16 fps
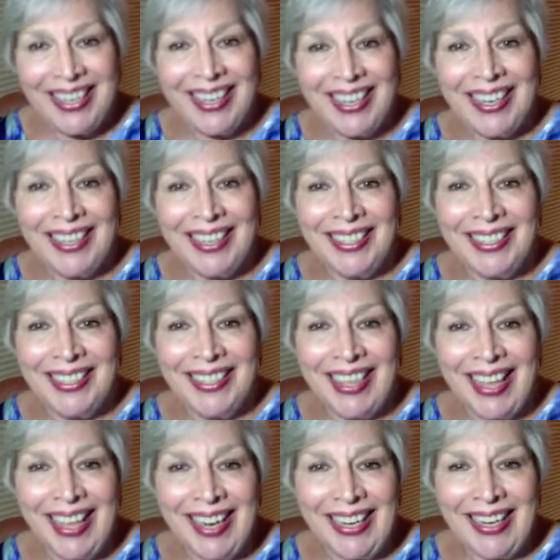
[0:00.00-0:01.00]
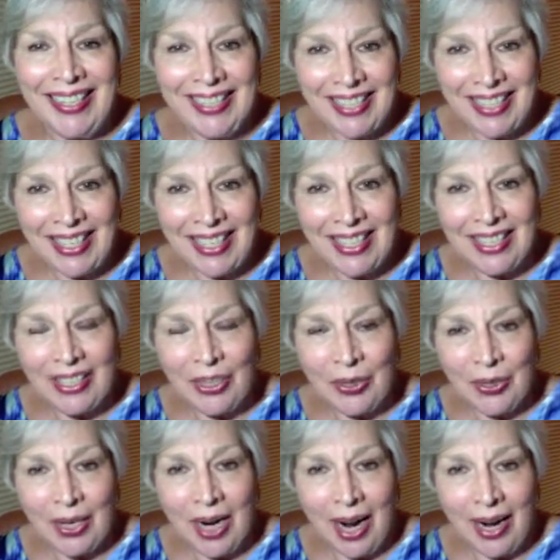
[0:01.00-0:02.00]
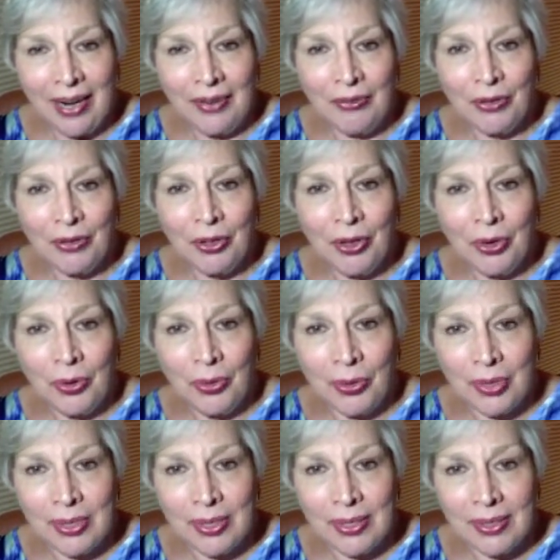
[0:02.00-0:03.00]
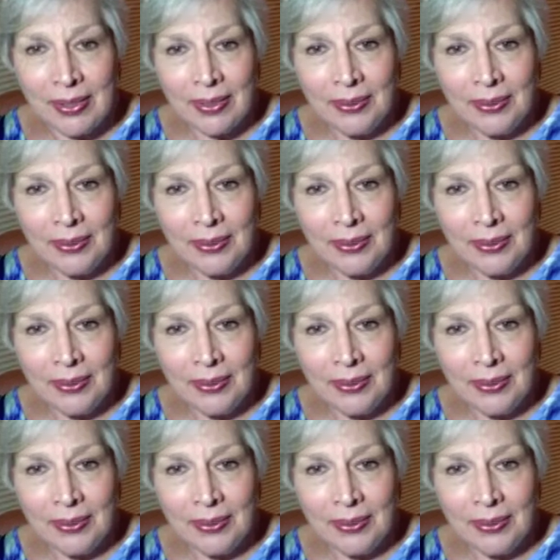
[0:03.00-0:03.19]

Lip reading: and it is your guide for the course.